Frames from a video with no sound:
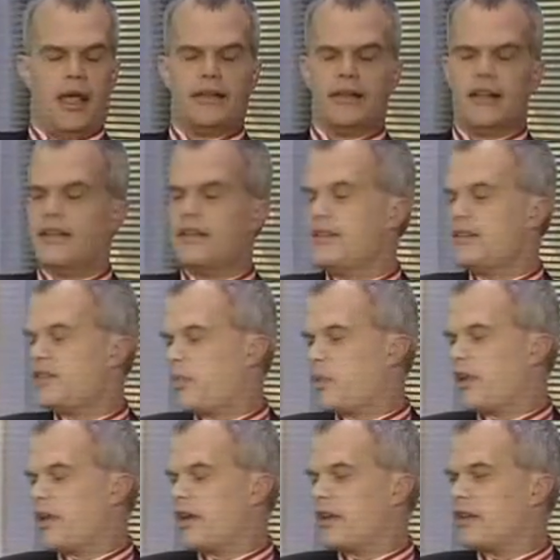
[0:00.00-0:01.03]
it doesn't
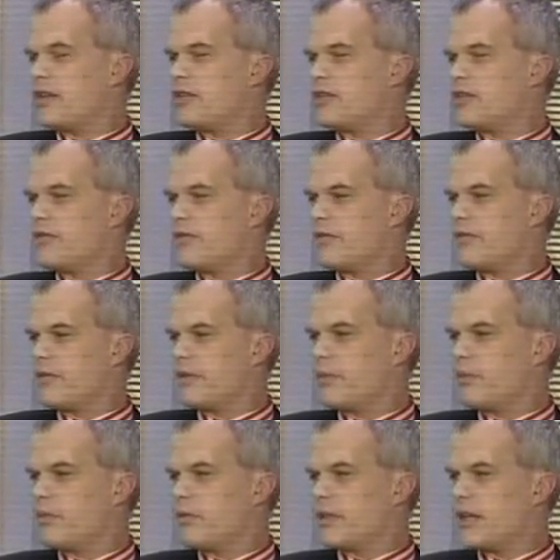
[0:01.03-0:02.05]
split on
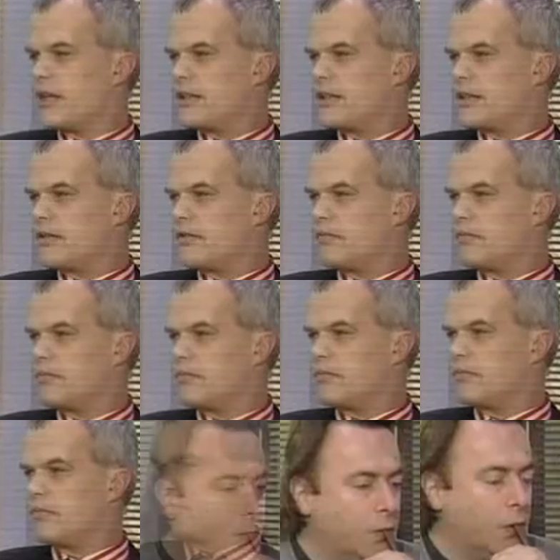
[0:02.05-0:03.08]
conservative-liberal, does it?
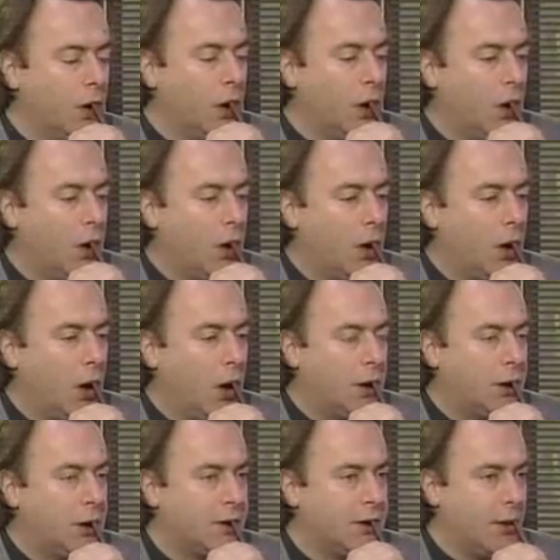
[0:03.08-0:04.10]
No,
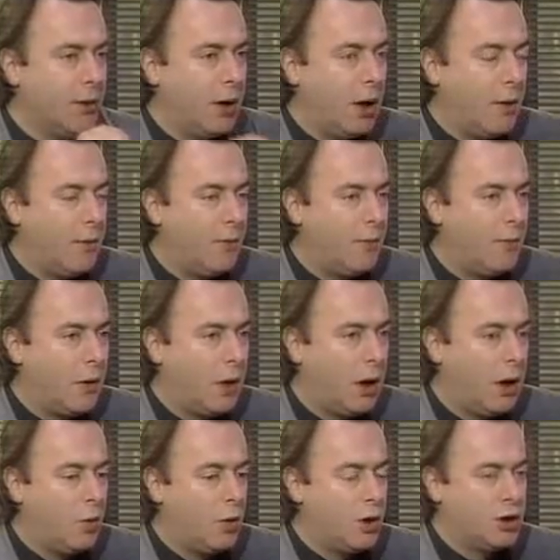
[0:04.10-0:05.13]
it doesn't. I mean,
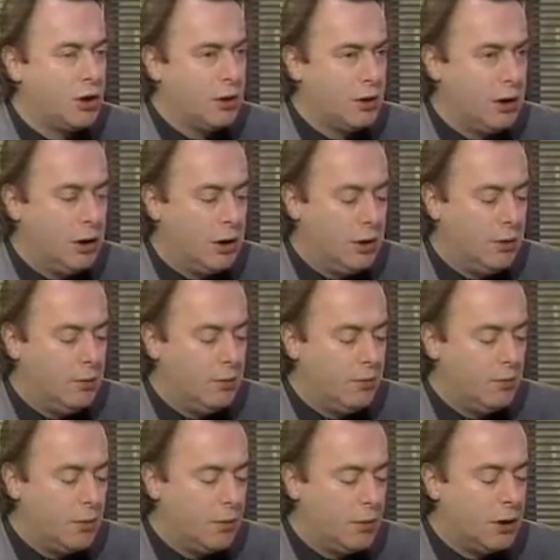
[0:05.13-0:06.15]
I wish that the
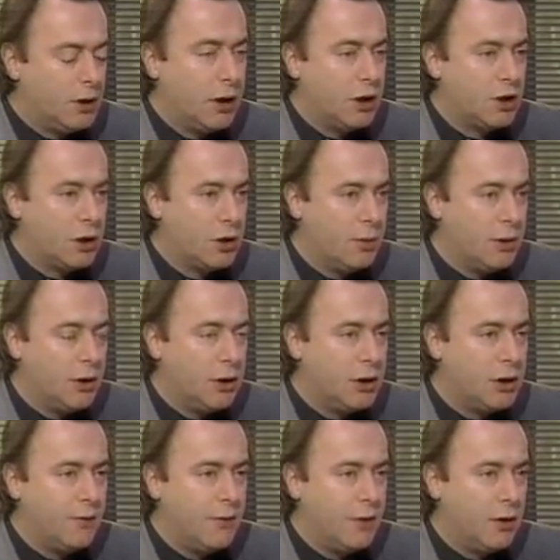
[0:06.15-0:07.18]
international community
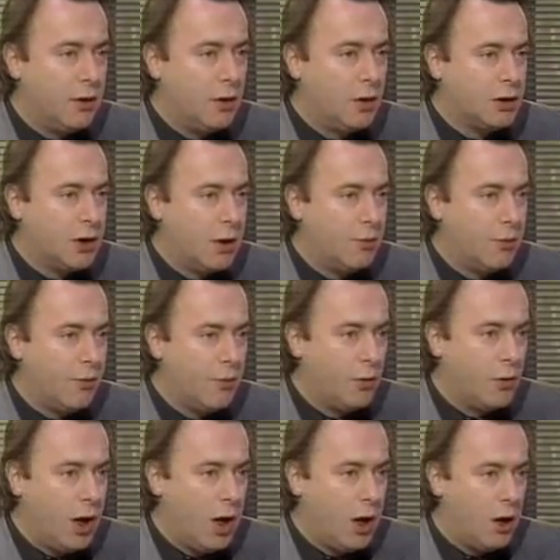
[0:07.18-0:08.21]
had intervened a long time
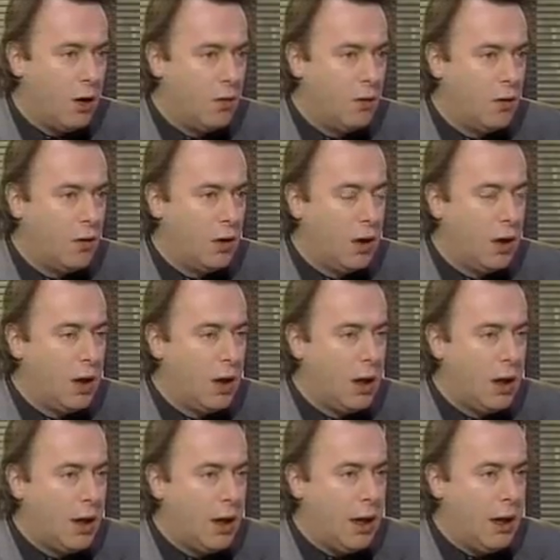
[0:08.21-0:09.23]
before now
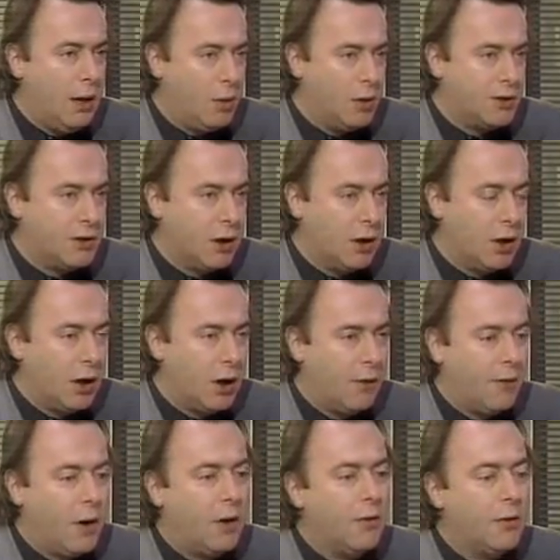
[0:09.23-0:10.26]
in Bosnia, and
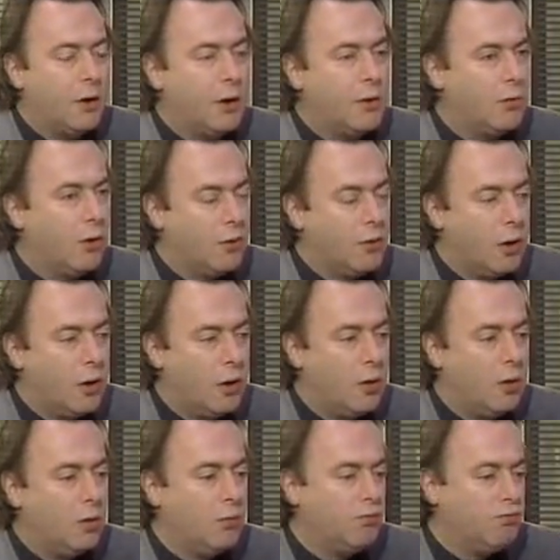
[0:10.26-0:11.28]
I found that on the
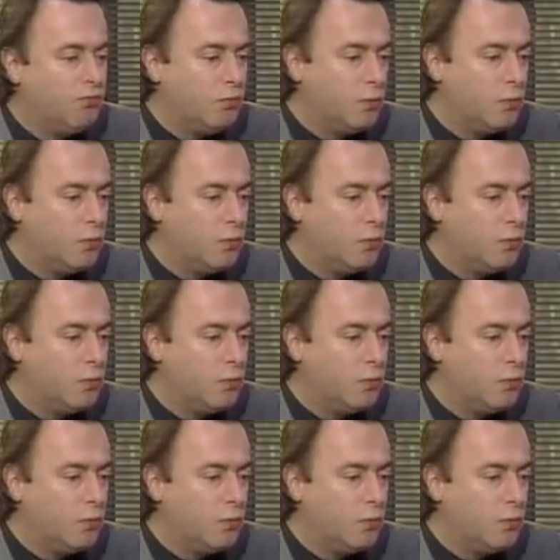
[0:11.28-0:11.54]
whole,